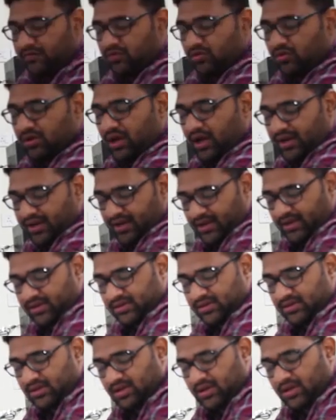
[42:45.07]
have to
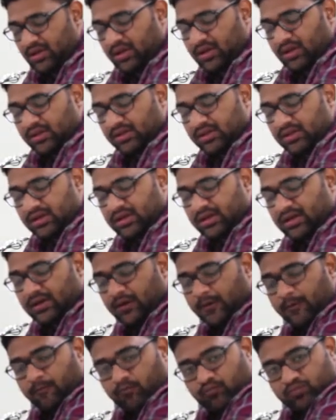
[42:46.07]
connect
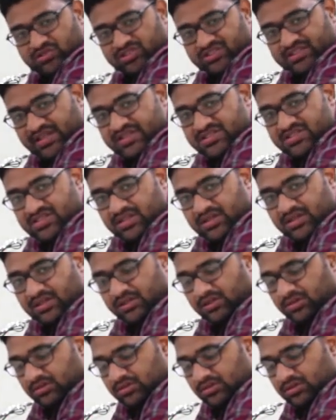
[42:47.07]
the
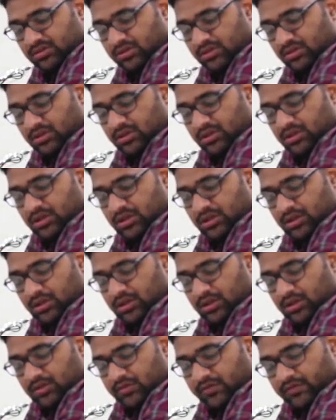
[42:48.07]
sensor
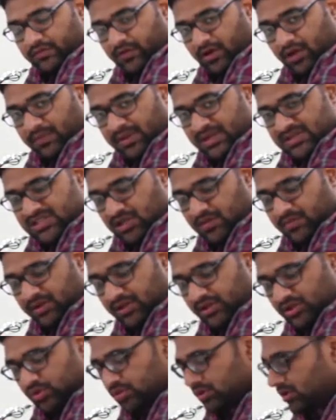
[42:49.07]
for
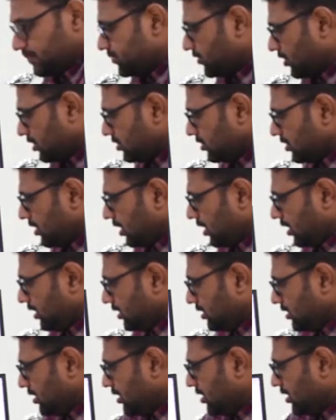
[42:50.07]
measurement through a
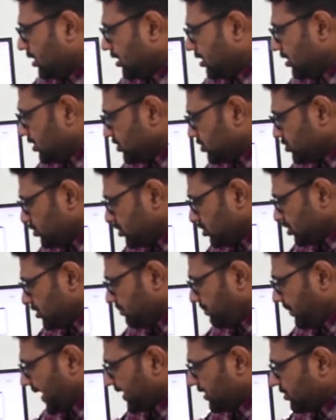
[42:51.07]
protocol to
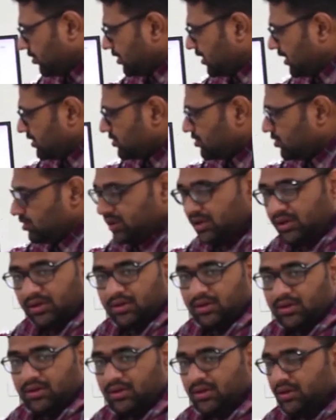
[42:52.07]
your
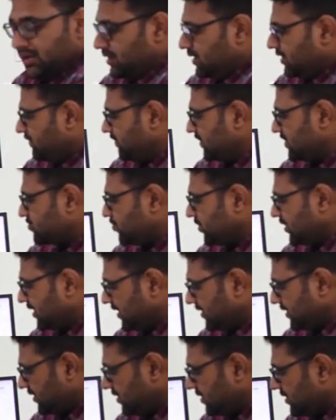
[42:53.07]
microcontroller, which will
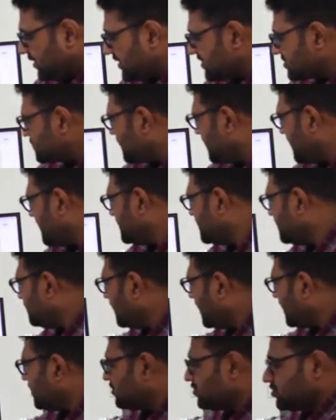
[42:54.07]
display the
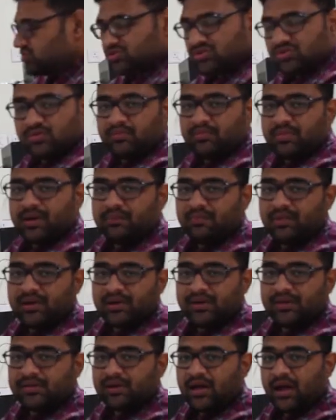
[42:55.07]
values by
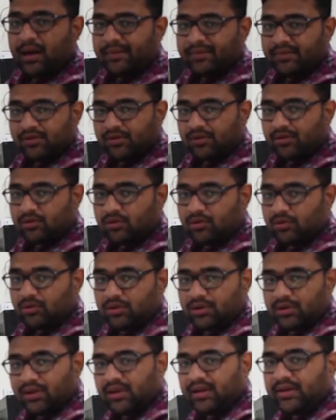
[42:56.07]
running the Arduino
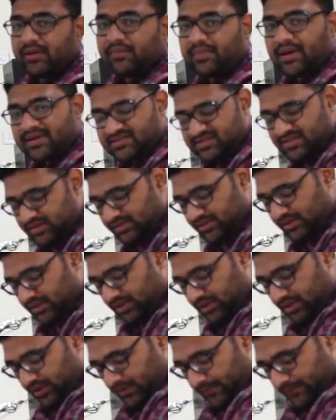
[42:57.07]
code in a
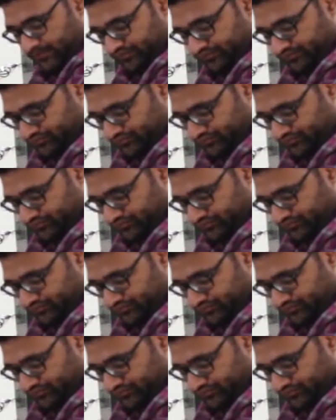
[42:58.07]
MySignal Kit.